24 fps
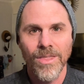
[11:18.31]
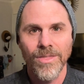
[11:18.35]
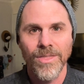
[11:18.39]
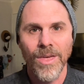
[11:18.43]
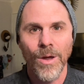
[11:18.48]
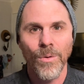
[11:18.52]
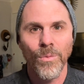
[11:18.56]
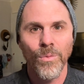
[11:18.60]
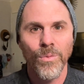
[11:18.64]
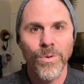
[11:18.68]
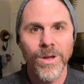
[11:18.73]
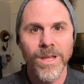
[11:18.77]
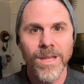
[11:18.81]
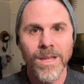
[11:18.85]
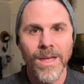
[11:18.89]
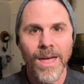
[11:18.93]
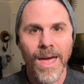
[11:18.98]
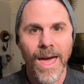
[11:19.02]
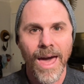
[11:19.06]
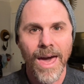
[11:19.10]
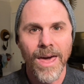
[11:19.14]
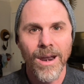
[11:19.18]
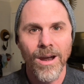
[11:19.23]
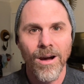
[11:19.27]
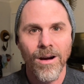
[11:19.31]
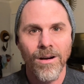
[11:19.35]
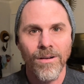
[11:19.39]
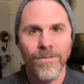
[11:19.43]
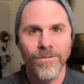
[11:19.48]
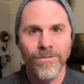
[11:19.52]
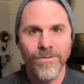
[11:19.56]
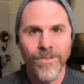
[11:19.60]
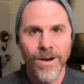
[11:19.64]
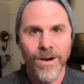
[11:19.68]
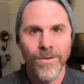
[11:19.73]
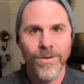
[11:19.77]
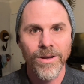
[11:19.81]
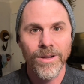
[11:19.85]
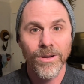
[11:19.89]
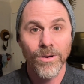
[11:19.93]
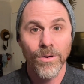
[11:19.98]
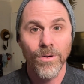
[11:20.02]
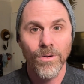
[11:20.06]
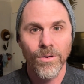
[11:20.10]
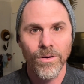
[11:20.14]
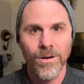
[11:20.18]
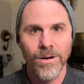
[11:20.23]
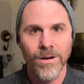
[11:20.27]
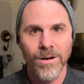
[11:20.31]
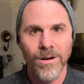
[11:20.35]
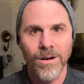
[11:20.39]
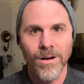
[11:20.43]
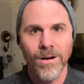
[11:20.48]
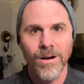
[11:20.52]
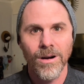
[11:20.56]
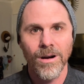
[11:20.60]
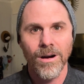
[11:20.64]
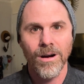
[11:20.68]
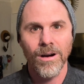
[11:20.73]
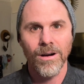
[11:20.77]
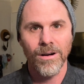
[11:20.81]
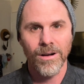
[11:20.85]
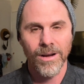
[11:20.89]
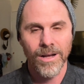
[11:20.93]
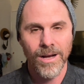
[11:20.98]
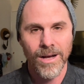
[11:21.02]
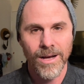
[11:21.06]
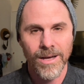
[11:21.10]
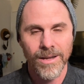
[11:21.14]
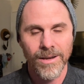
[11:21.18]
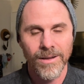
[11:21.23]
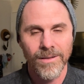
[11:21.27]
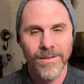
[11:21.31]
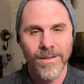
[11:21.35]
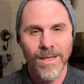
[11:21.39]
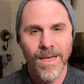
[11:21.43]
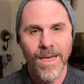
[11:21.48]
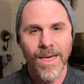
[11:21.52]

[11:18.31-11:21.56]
That we, at our very core, are God.